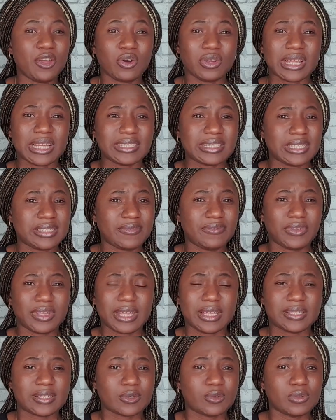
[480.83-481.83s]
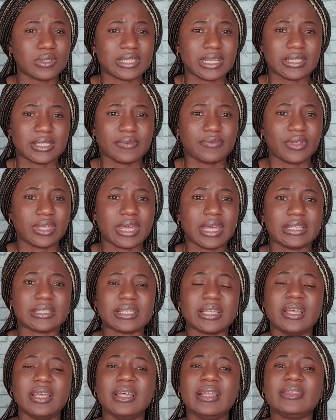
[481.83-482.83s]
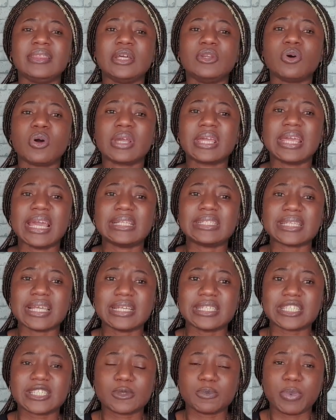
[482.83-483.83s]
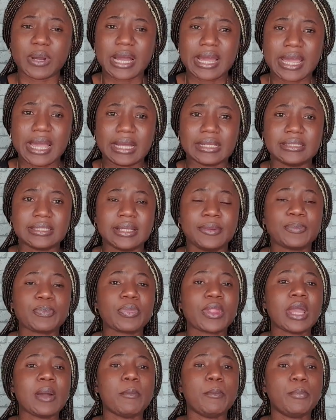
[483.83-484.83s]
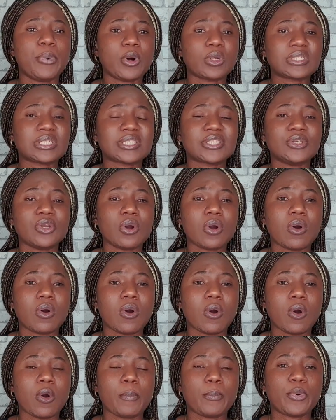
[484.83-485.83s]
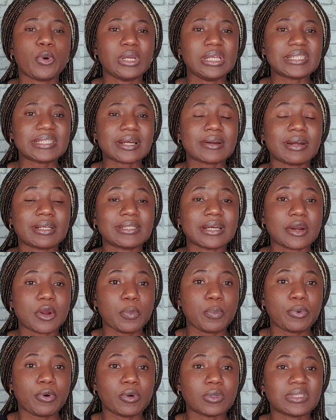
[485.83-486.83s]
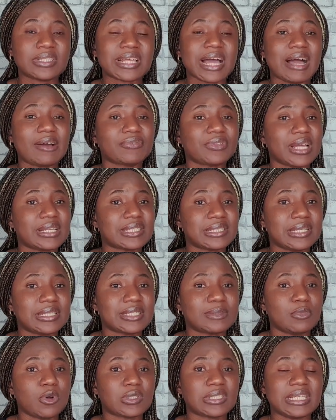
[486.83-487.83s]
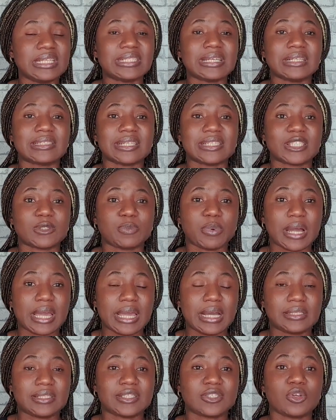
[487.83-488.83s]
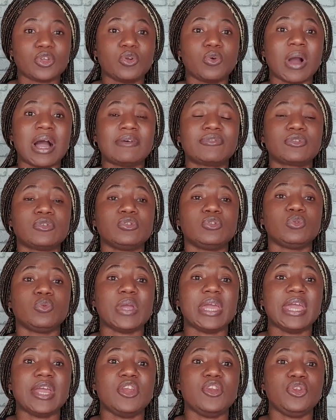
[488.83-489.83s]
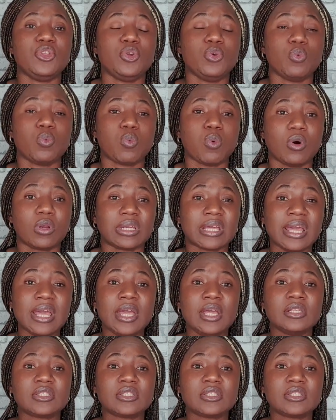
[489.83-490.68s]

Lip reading: any other certificate, school certificate, they don't get expired. But your police character report, after 6 months, it has expired. So you have to do a new one.